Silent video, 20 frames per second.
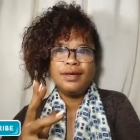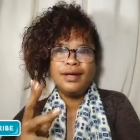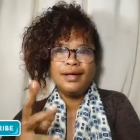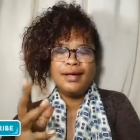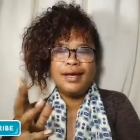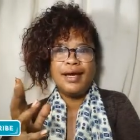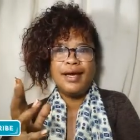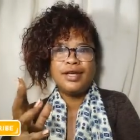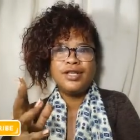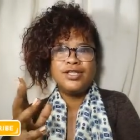
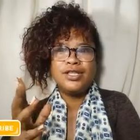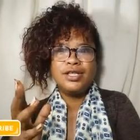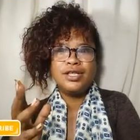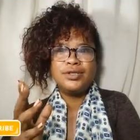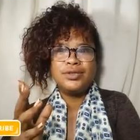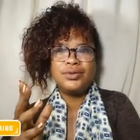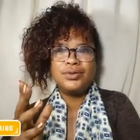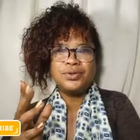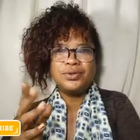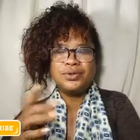and actually
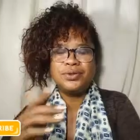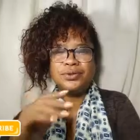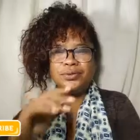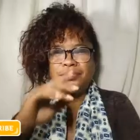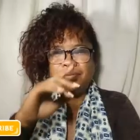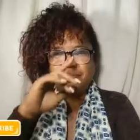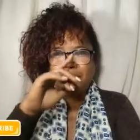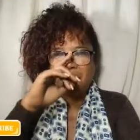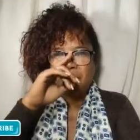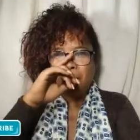talk to.
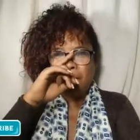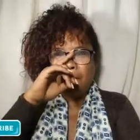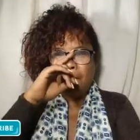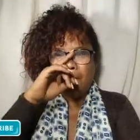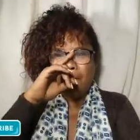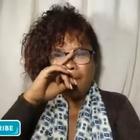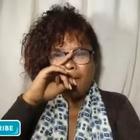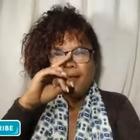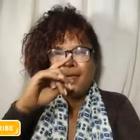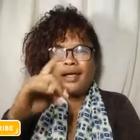
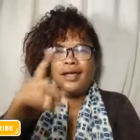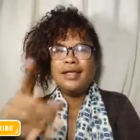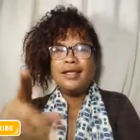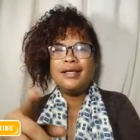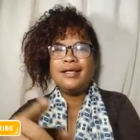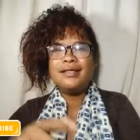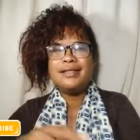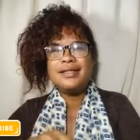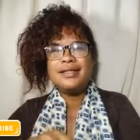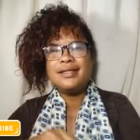
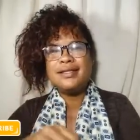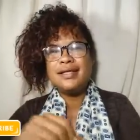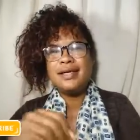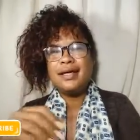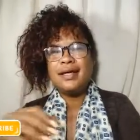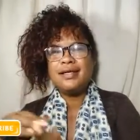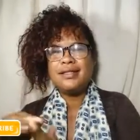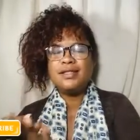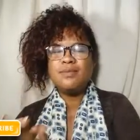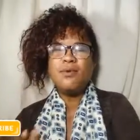This is
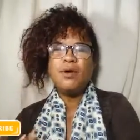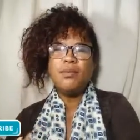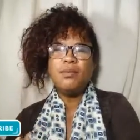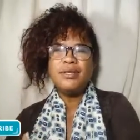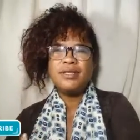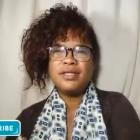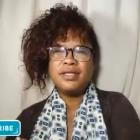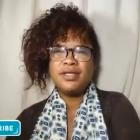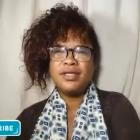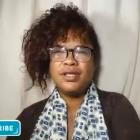a small
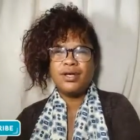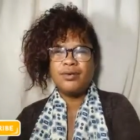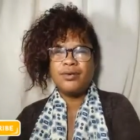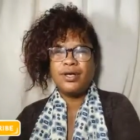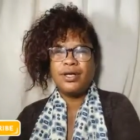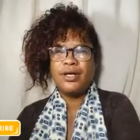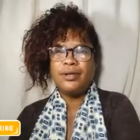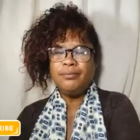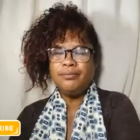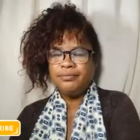business
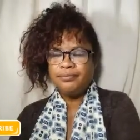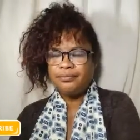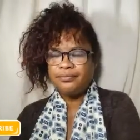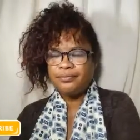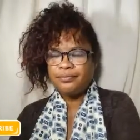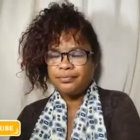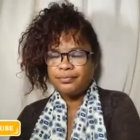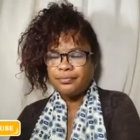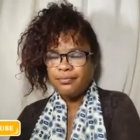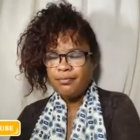owner
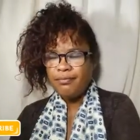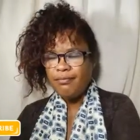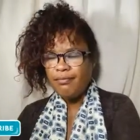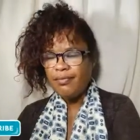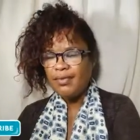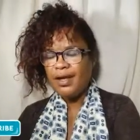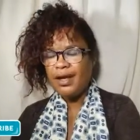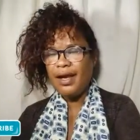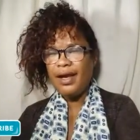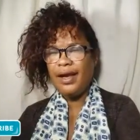
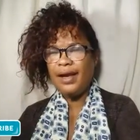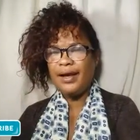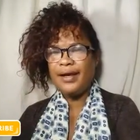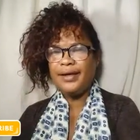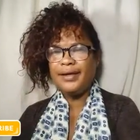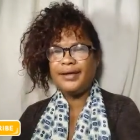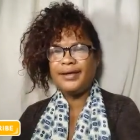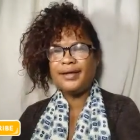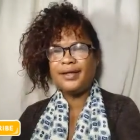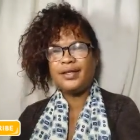
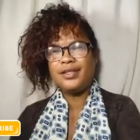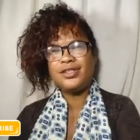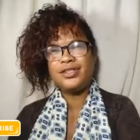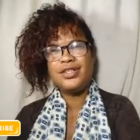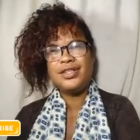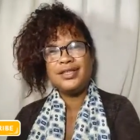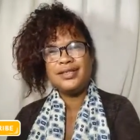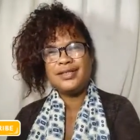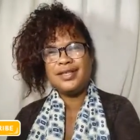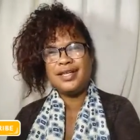and
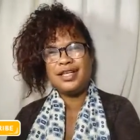she's